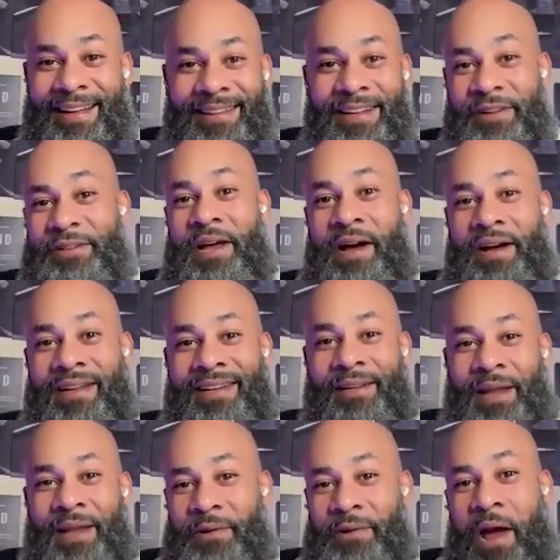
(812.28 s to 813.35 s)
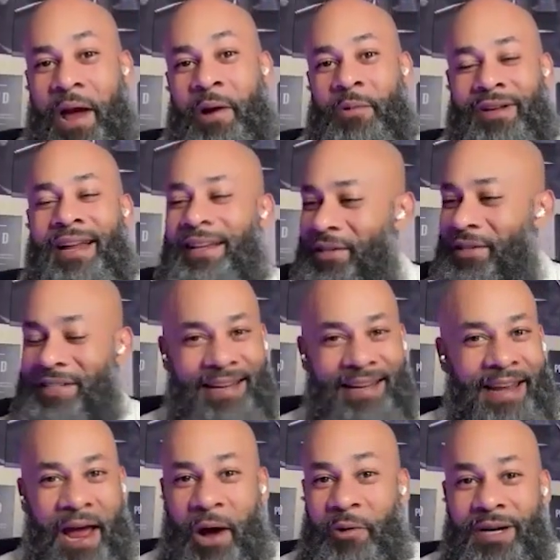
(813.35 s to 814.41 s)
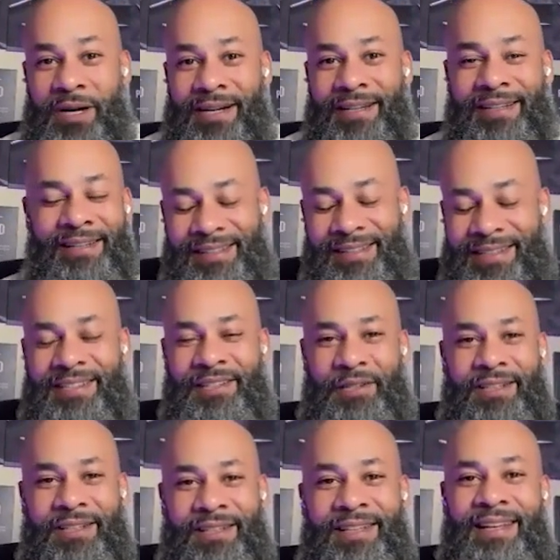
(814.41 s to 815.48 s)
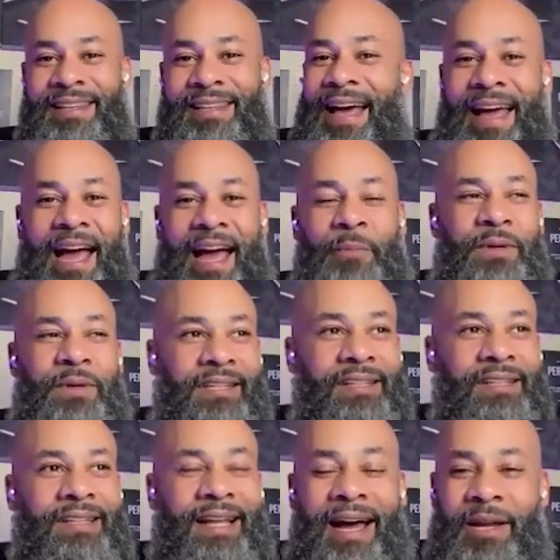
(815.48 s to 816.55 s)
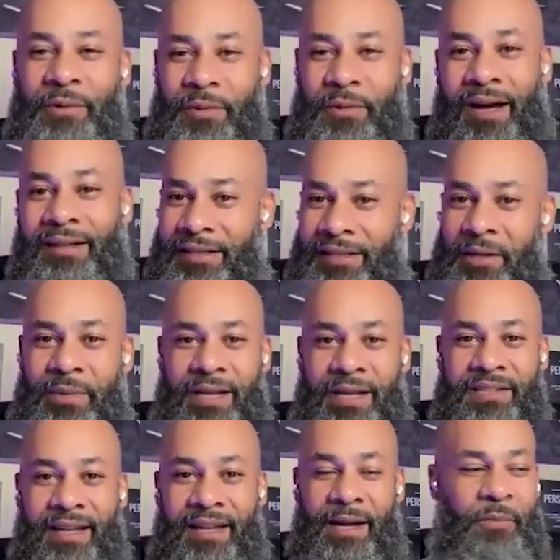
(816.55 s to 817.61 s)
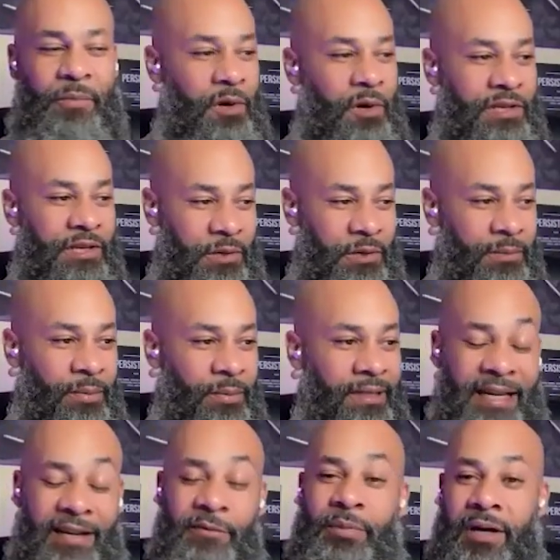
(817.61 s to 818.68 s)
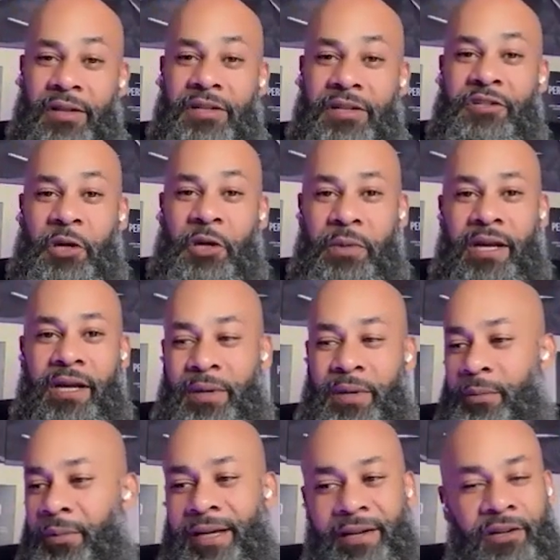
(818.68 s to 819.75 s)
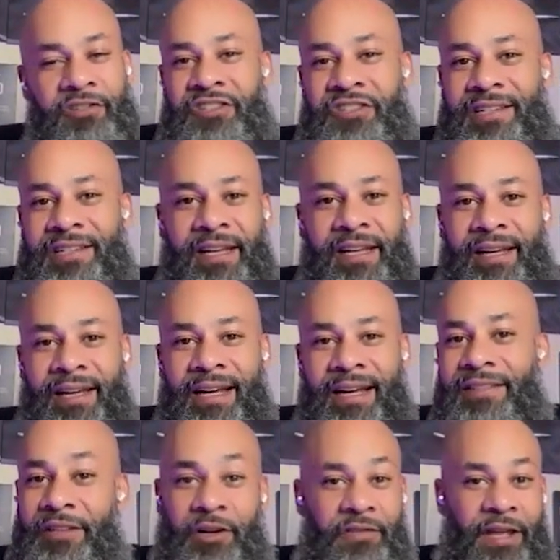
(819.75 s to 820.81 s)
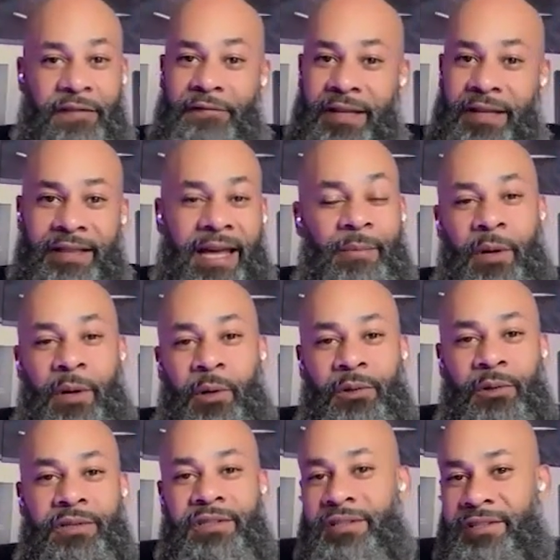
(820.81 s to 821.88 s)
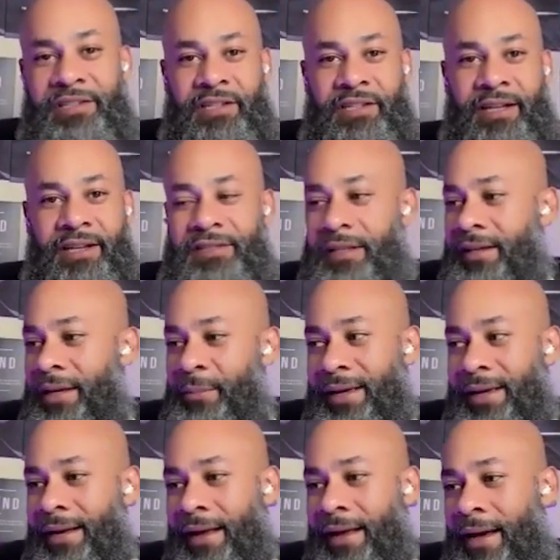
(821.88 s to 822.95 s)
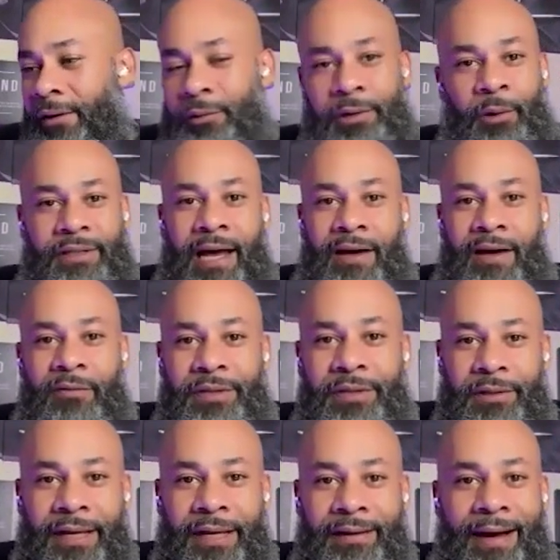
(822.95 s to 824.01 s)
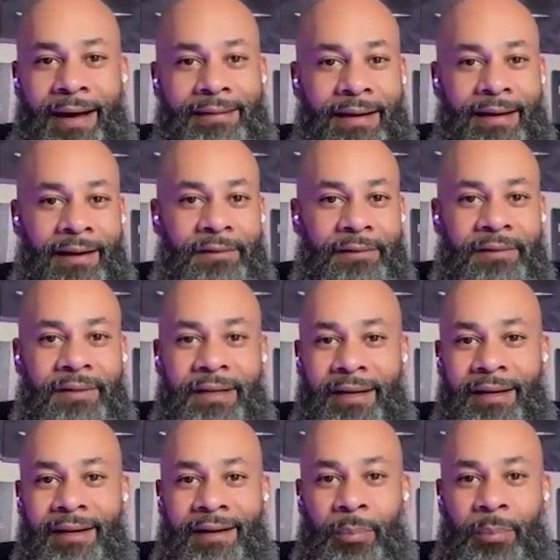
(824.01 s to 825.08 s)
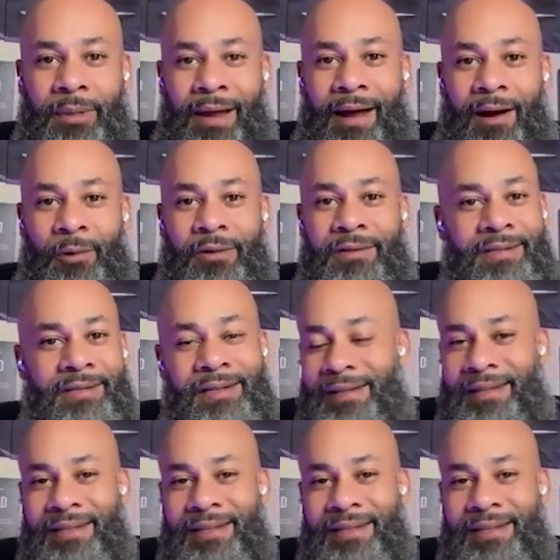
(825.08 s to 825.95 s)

and they're done. Like now, like you say, now what? So yeah, and that happens a lot out there, Benson. Like more than you would believe, brother. So many people that are just they fit that mold, just like you said. Like man, I don't know what to have them do. They knocked that out in a couple of hours.